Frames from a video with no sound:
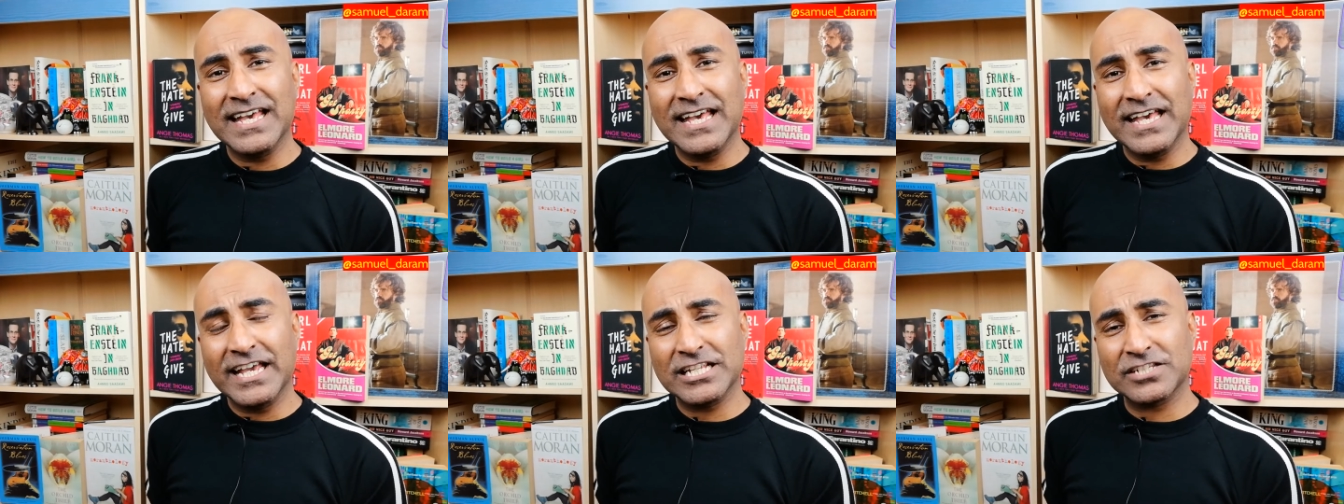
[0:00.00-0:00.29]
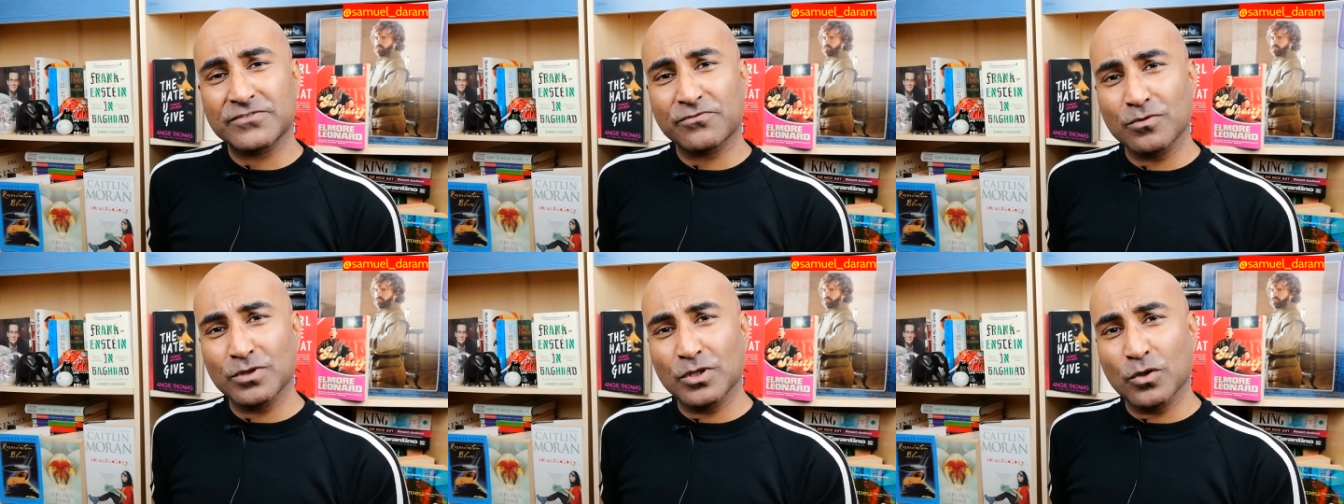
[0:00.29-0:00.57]
is
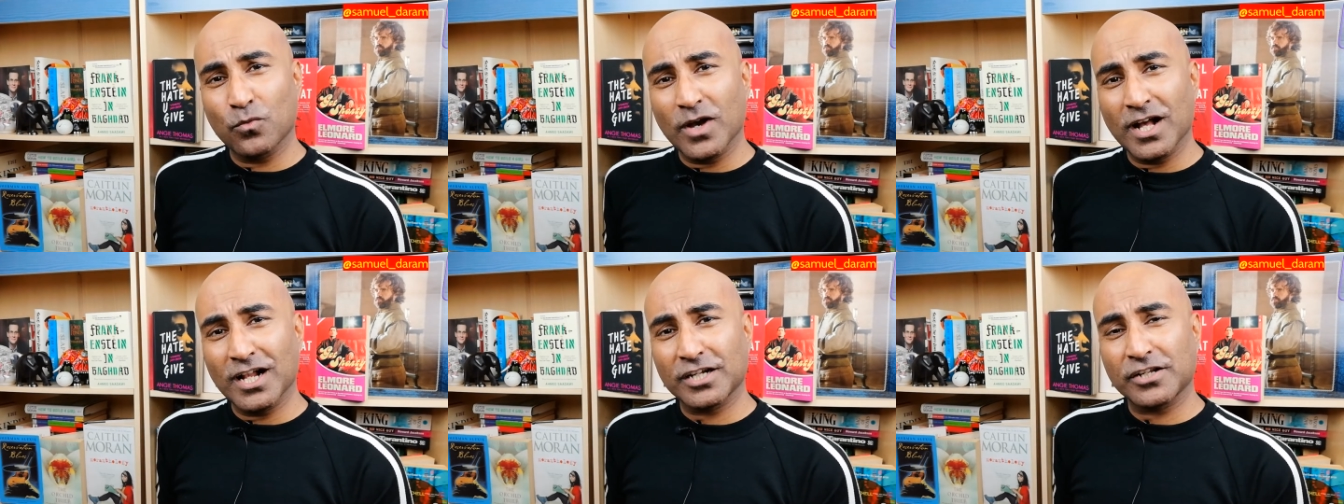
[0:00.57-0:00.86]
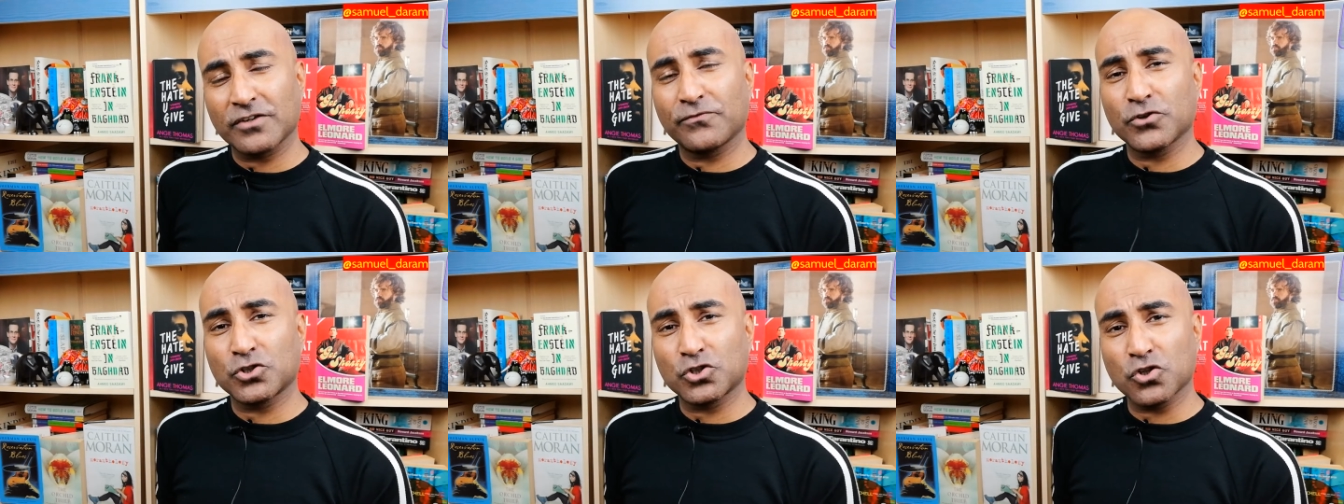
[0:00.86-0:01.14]
from the world
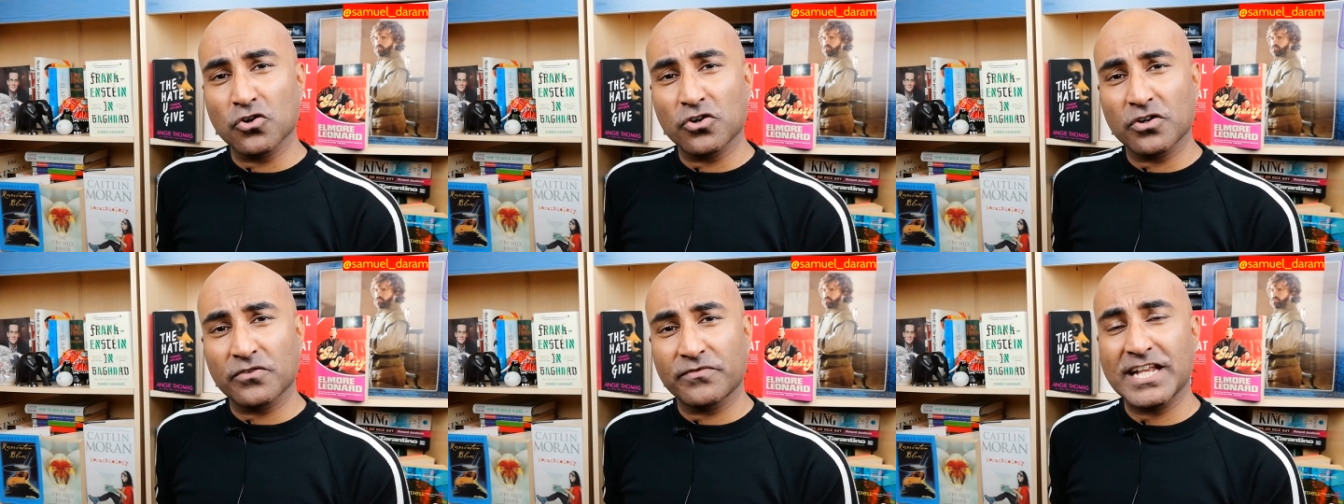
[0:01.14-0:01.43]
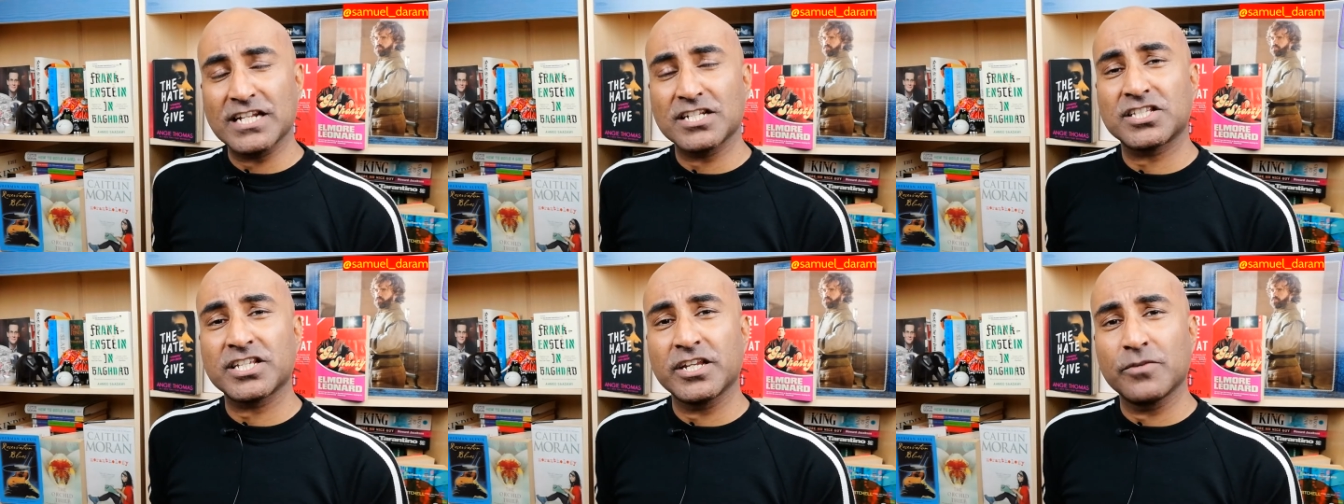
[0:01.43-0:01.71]
of photography
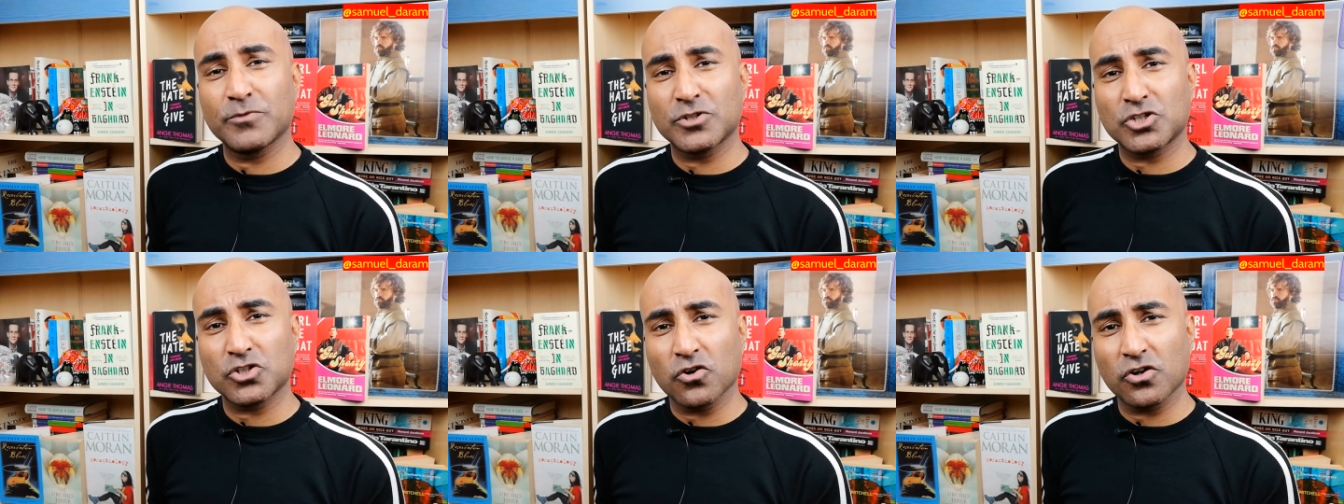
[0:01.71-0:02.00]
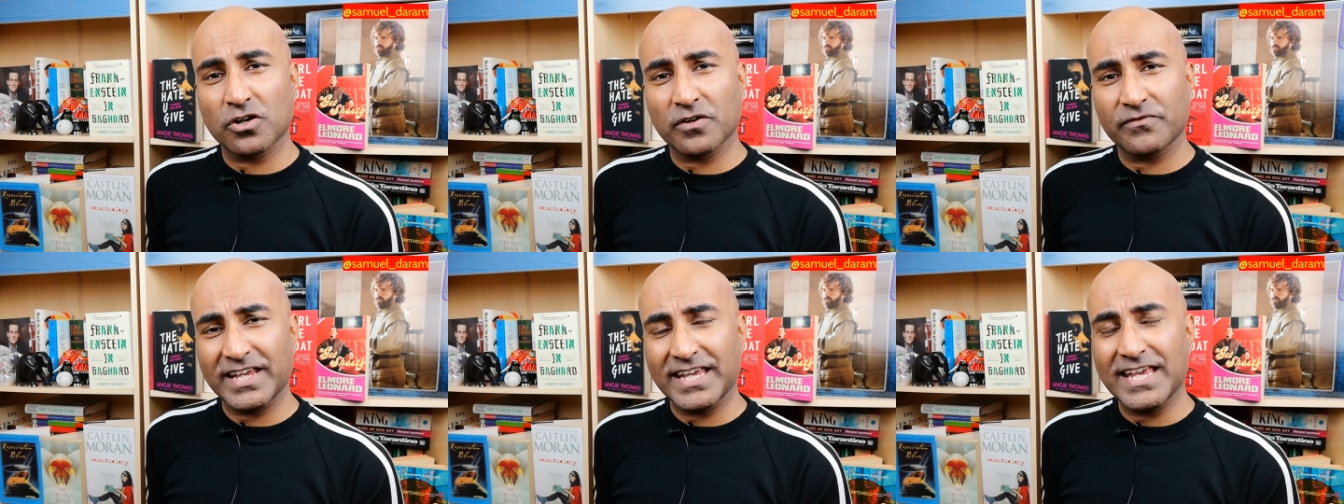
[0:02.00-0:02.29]
and
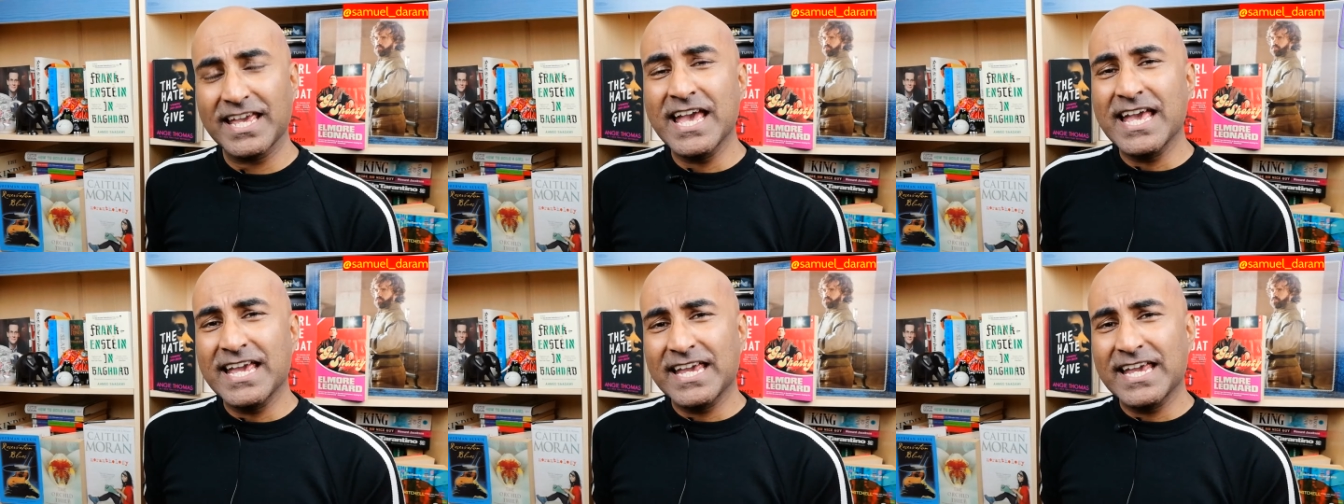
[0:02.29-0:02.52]
cinematography.